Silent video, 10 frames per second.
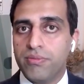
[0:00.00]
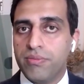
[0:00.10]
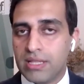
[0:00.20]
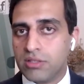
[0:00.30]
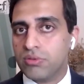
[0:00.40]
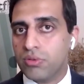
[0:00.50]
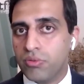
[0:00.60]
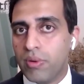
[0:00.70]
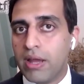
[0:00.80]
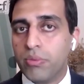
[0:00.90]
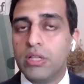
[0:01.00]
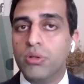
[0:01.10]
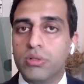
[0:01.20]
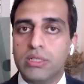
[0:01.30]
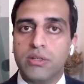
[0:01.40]
that's sort of where we
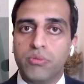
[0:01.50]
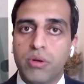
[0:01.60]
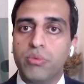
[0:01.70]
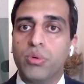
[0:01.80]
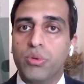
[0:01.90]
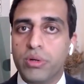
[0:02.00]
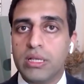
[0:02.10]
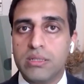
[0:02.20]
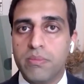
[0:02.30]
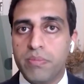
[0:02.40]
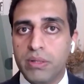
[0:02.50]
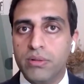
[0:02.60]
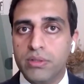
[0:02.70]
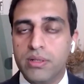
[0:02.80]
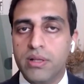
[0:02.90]
looked at it when we were looking to
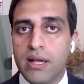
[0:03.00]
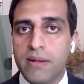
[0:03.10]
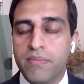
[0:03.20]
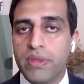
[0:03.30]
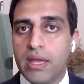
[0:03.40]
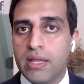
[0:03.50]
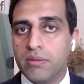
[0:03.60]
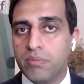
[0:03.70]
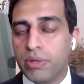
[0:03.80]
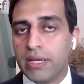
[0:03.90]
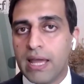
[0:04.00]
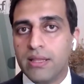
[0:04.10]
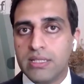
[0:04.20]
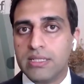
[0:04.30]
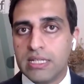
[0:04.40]
build and bring
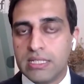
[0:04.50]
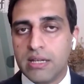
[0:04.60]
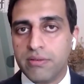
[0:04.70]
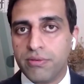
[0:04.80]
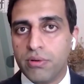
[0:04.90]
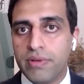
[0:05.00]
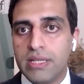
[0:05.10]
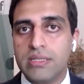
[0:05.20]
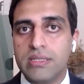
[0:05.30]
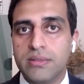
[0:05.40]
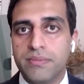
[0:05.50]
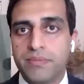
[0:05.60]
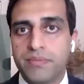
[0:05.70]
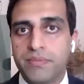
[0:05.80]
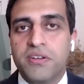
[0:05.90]
out this ETF for investors.
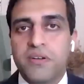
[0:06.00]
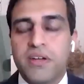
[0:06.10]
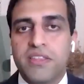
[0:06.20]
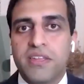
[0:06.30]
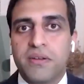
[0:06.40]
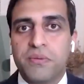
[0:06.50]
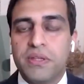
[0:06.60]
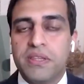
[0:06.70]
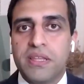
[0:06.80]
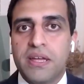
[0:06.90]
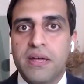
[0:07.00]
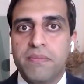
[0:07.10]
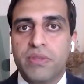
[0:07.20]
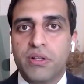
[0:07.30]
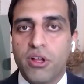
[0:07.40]
I think with
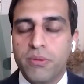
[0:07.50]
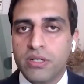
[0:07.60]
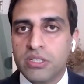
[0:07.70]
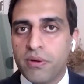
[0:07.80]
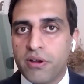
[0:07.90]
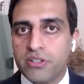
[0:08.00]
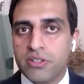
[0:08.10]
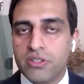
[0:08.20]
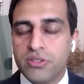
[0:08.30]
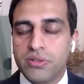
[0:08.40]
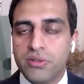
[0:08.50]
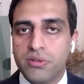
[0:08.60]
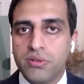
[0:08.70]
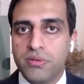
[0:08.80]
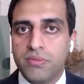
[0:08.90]
the global exposure
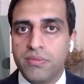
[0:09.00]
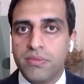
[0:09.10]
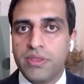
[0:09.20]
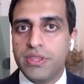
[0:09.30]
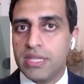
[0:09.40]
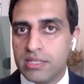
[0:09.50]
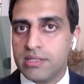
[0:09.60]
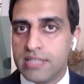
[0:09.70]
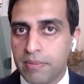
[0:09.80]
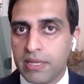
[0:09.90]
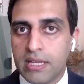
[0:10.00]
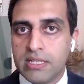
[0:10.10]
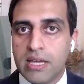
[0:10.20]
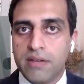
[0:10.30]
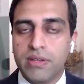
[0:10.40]
to this semi
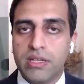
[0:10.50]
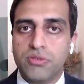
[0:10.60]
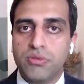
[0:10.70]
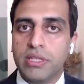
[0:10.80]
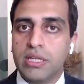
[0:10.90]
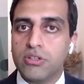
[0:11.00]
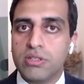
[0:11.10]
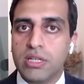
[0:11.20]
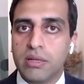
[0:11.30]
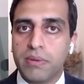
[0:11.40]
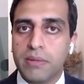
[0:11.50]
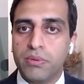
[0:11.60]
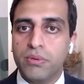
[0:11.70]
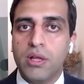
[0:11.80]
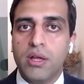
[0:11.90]
ETF, it's really interesting.
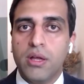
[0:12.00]
People